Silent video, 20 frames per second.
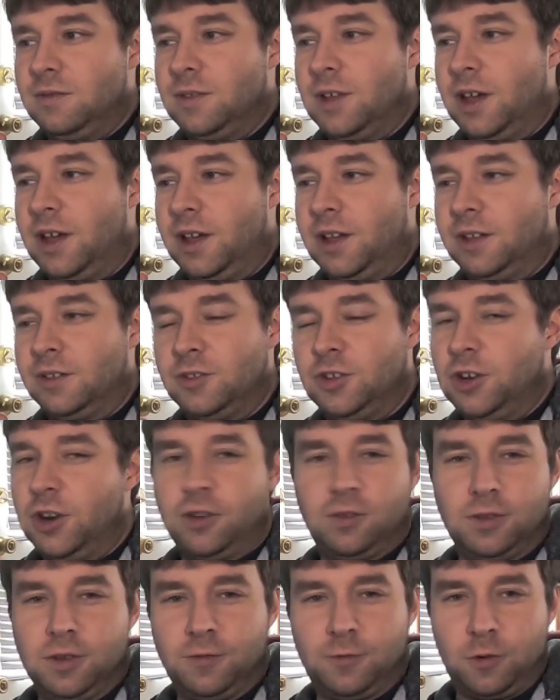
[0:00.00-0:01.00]

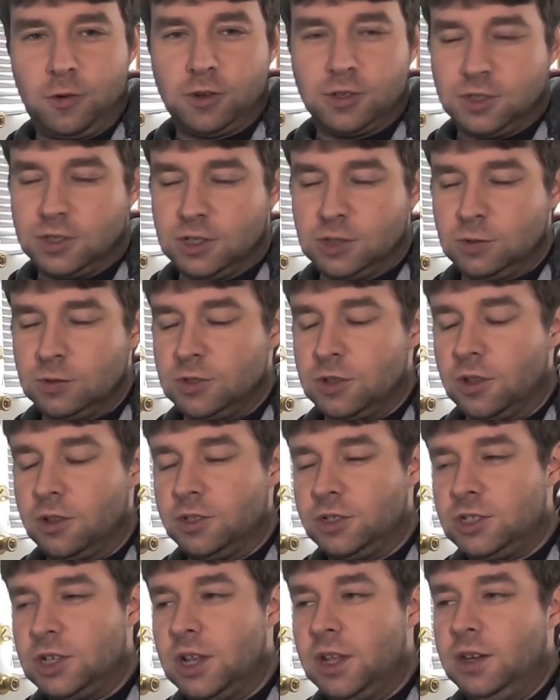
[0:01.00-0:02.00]
of course this was all
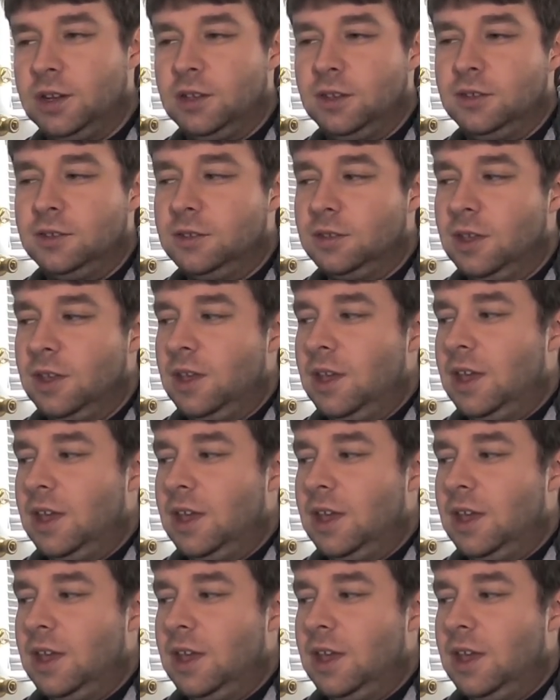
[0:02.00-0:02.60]
in Chinese.